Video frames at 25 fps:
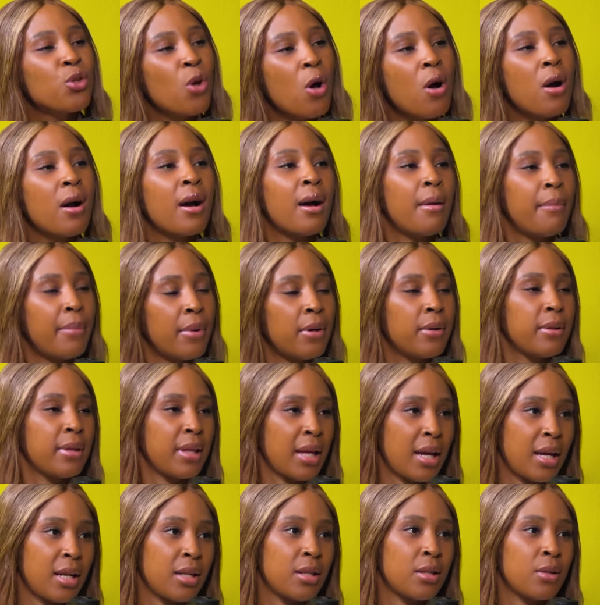song about
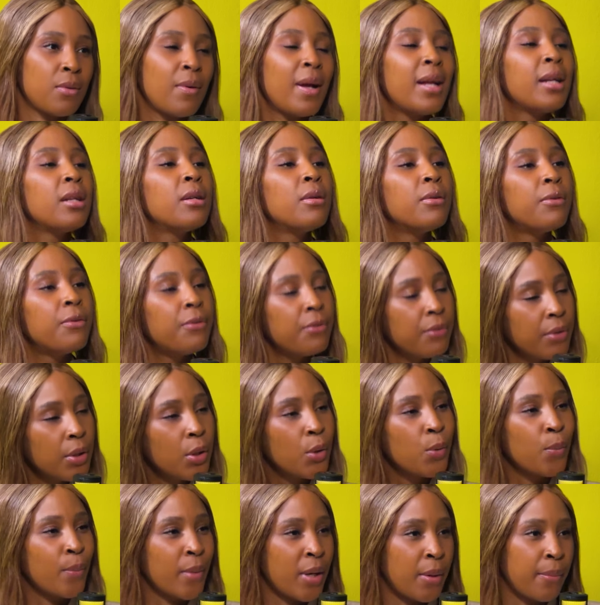that. Write a
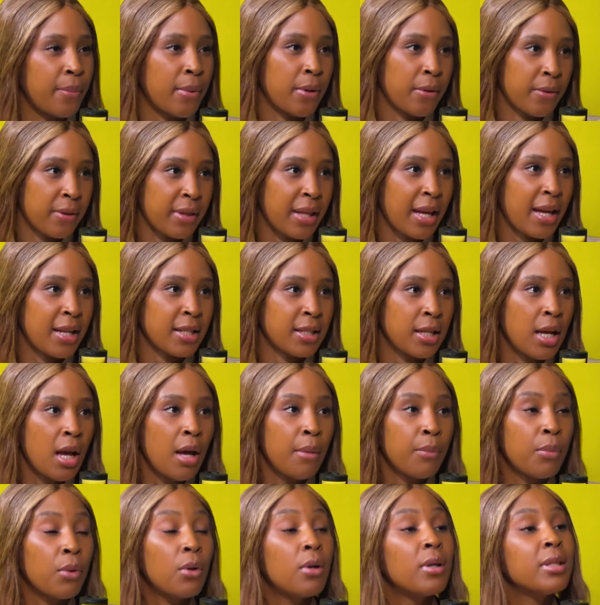film about that.
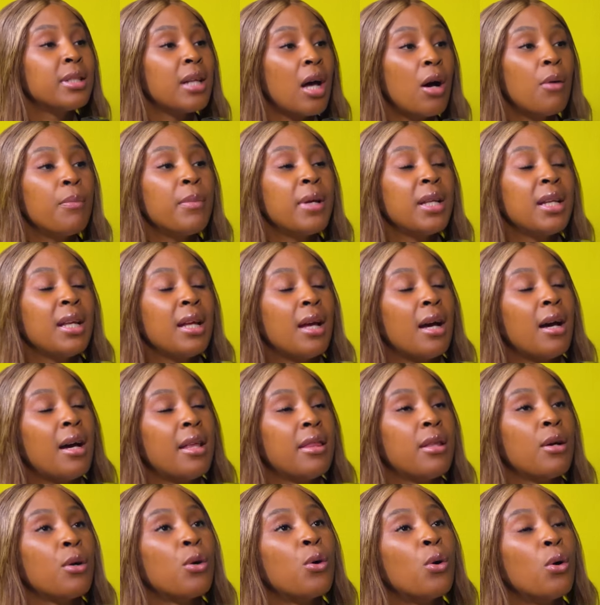Because how many
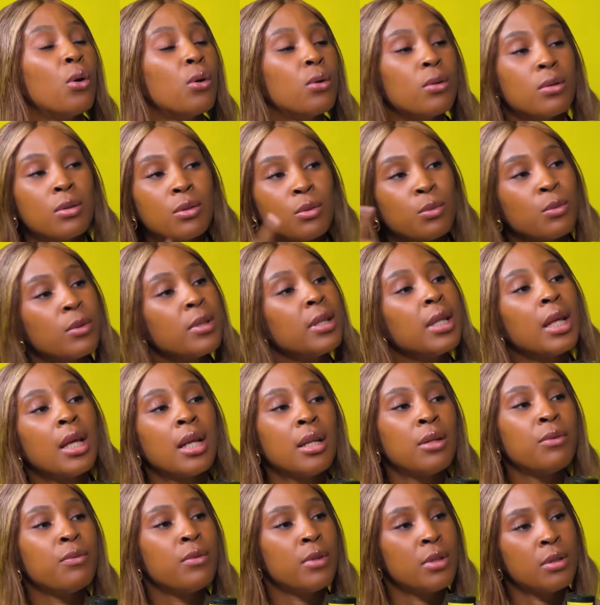other gogos would
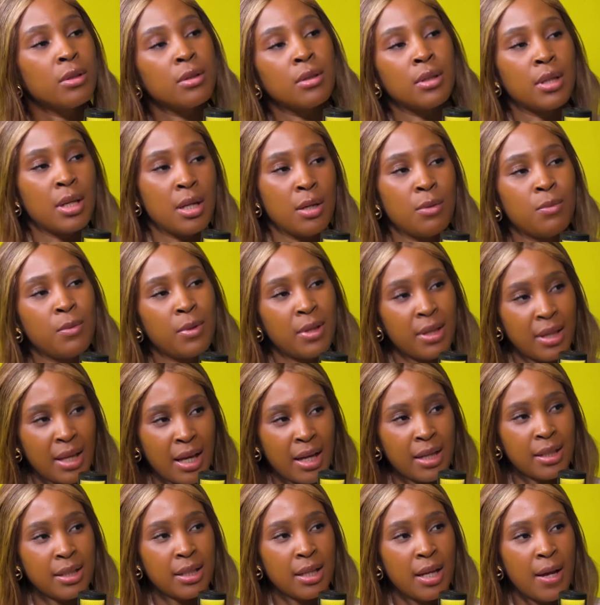then resonate with
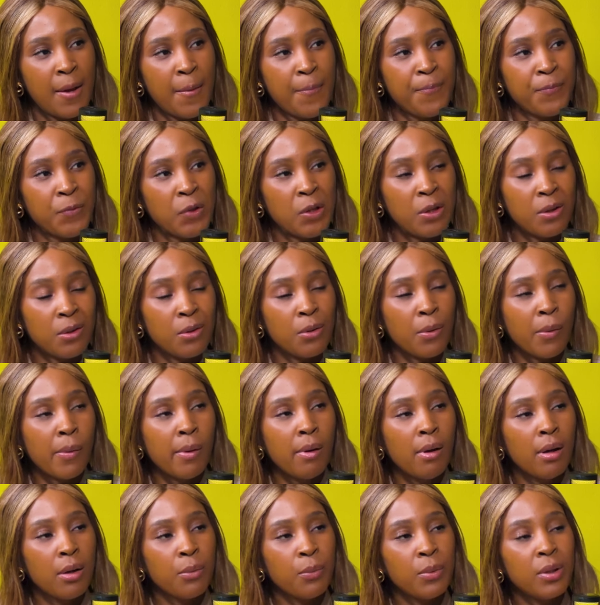that? You
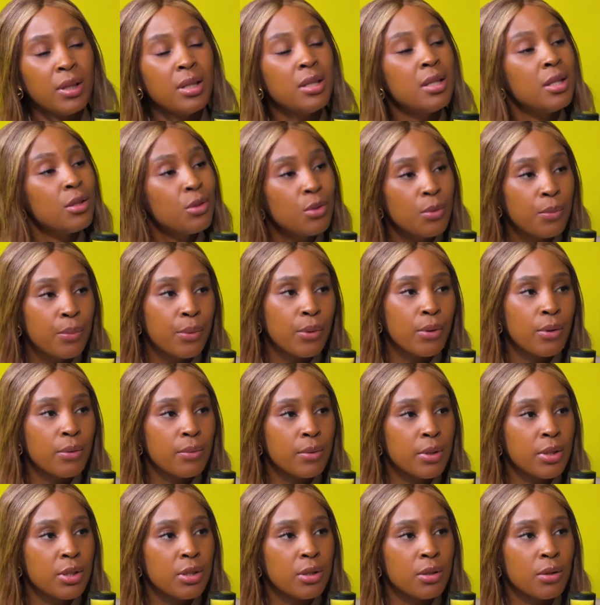know, we need to be
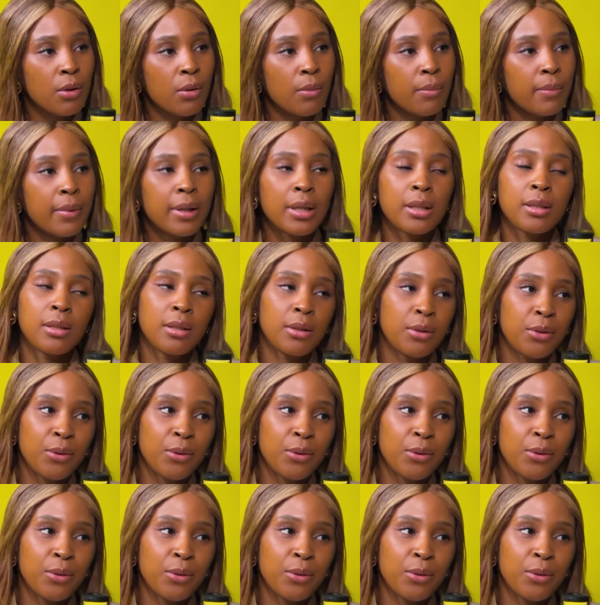original, but